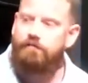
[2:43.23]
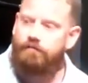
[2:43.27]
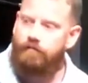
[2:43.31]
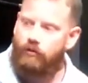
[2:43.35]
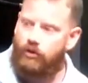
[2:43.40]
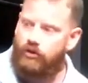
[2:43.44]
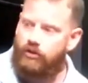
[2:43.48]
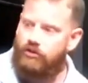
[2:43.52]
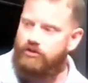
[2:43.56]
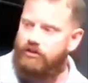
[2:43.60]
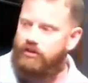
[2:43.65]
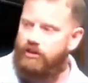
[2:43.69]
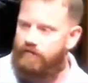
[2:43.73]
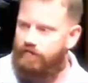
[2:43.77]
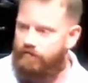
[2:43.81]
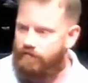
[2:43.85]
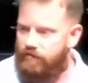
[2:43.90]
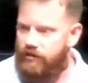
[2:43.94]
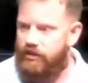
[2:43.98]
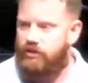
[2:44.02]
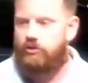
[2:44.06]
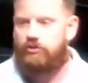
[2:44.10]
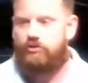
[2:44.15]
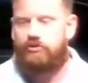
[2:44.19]
first
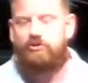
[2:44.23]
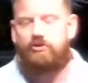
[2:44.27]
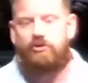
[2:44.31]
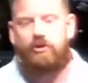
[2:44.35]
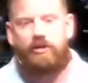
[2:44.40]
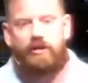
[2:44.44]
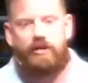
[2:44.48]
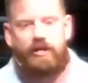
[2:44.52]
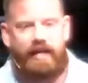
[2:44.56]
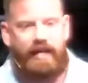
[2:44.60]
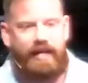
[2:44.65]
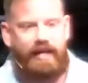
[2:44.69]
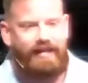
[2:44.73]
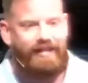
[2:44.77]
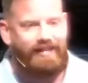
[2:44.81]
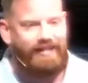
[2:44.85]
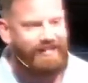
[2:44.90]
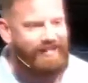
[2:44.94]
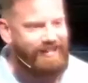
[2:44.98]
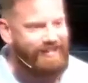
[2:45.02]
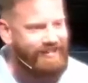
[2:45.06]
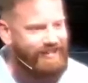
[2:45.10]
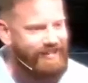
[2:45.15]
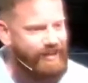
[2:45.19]
official start date,
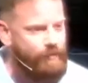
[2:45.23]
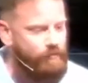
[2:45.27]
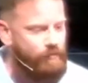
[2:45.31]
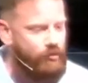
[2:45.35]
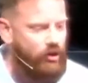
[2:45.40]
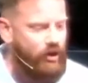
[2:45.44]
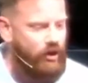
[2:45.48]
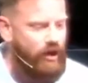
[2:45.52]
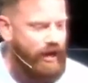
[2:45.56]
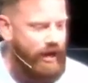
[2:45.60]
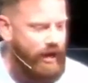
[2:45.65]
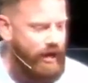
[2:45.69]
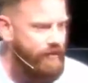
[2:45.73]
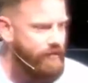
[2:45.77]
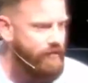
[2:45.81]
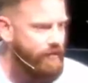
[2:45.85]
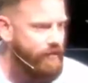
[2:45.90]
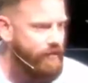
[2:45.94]
December 8th.